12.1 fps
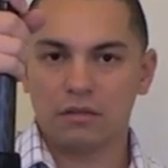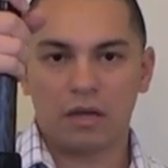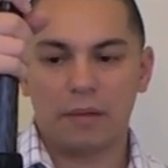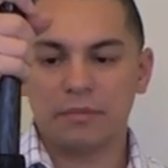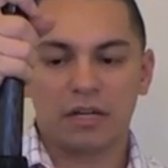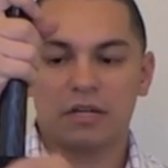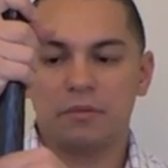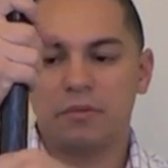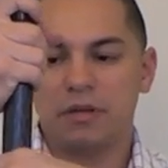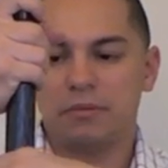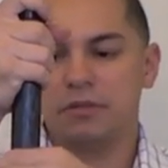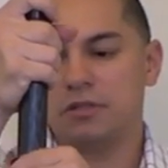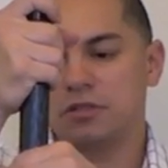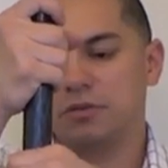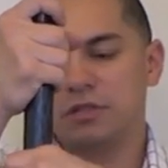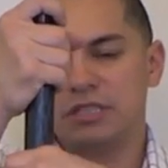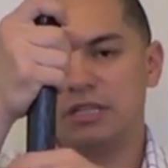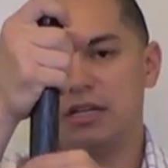I'm not going to be able to
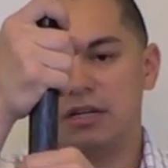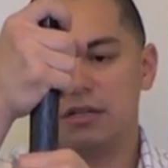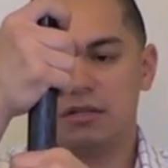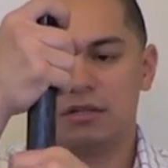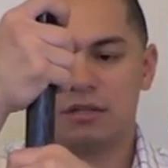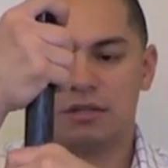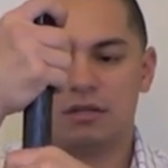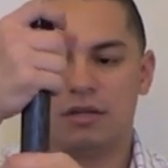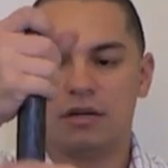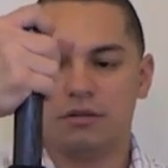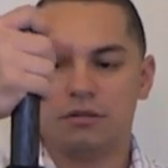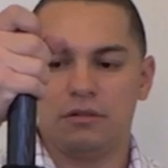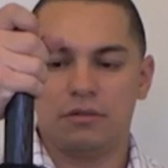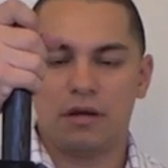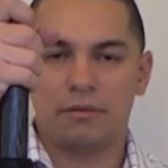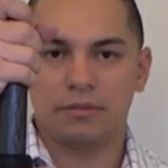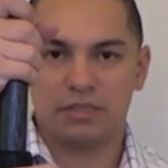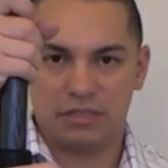twist that. Now,
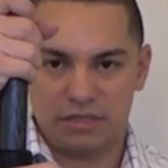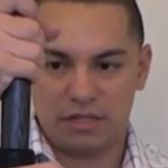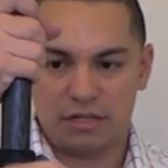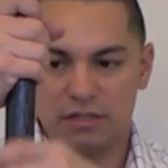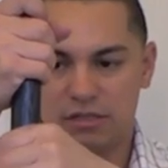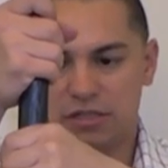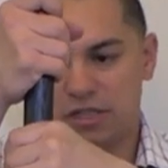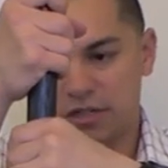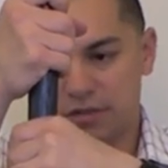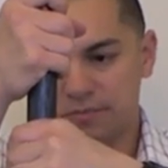obviously it's not going to shake